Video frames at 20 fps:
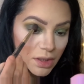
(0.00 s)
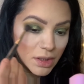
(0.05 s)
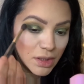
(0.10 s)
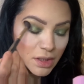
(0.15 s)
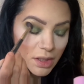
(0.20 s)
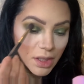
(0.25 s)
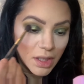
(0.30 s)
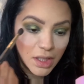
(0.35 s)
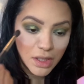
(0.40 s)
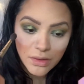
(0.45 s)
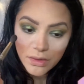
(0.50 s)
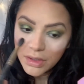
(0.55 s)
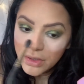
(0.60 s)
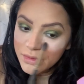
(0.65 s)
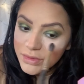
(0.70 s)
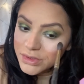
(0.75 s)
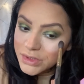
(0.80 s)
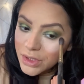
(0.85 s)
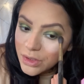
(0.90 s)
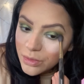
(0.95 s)
how I
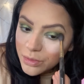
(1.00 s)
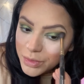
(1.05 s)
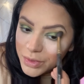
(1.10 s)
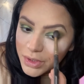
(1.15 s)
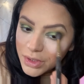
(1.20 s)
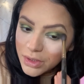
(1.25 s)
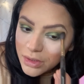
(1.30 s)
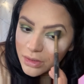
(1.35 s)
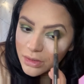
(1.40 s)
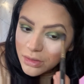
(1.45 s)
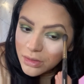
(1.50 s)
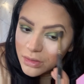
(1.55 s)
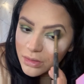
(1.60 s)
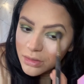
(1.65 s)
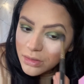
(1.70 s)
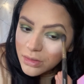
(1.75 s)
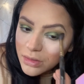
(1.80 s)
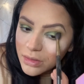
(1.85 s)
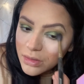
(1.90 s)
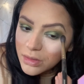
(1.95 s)
was hoping.
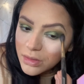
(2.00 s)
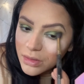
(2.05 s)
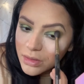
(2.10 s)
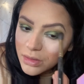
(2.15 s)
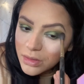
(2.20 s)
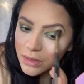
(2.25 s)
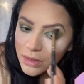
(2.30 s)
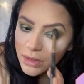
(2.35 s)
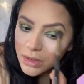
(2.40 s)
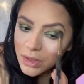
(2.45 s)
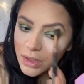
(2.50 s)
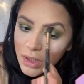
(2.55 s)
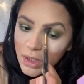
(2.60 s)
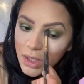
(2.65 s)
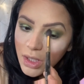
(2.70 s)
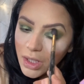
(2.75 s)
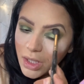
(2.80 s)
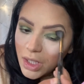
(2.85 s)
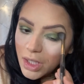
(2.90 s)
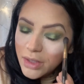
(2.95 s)

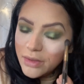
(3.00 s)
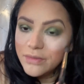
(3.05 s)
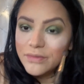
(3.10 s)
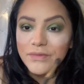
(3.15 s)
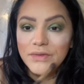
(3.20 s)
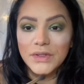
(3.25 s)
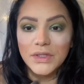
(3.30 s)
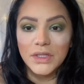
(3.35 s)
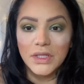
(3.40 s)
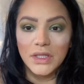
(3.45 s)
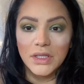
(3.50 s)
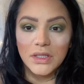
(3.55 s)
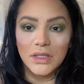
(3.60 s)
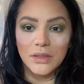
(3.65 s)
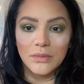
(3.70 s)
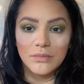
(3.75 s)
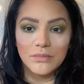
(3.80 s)
I feel like I